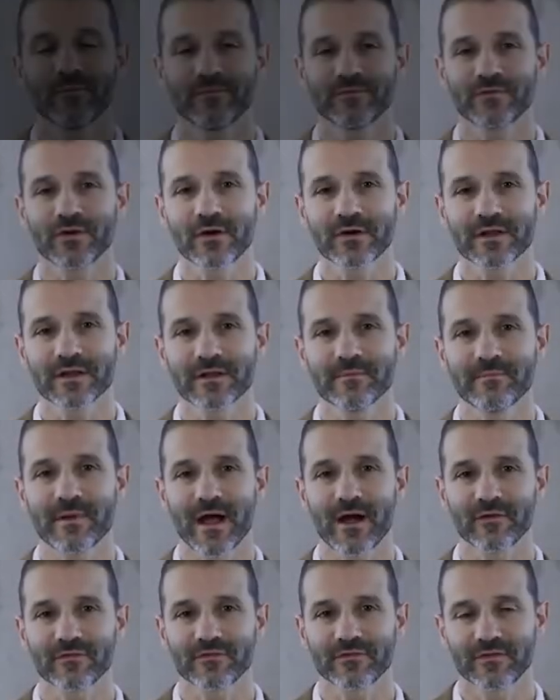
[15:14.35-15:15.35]
Talking
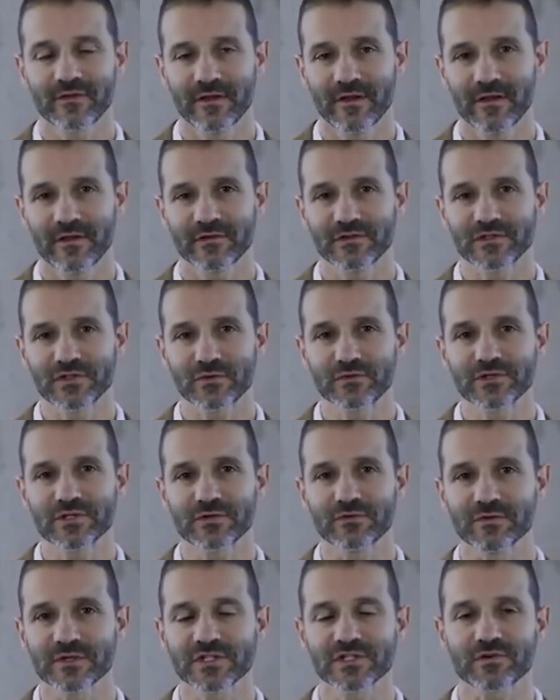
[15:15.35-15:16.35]
about surgical
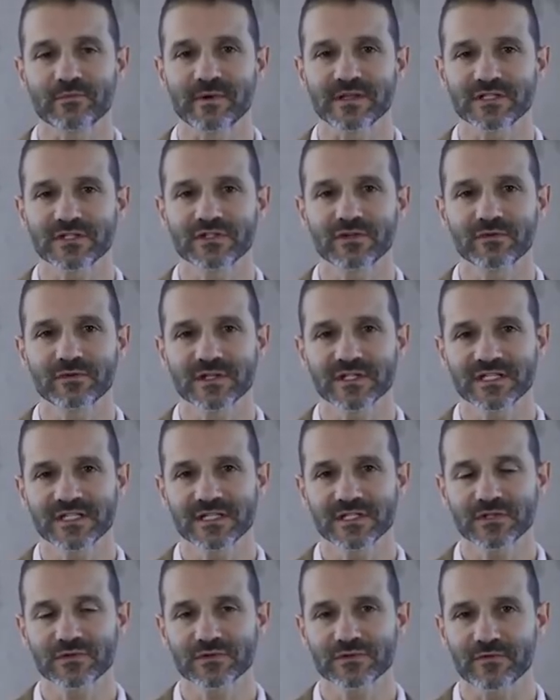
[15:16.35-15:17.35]
instruments, so the
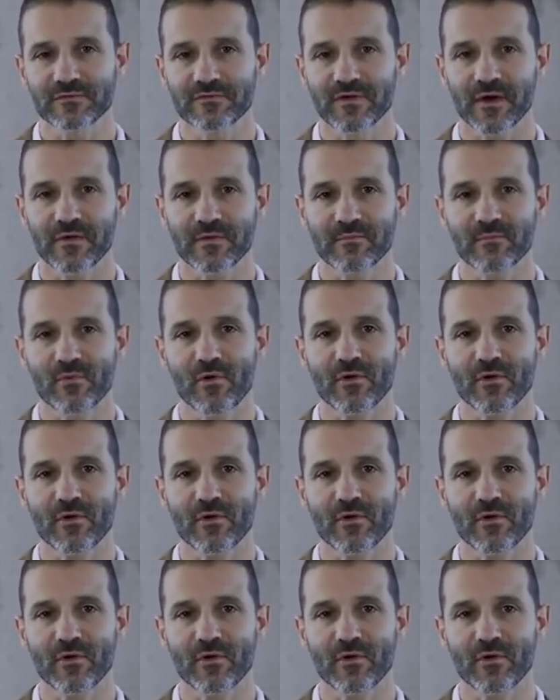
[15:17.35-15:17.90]
scissors are very important.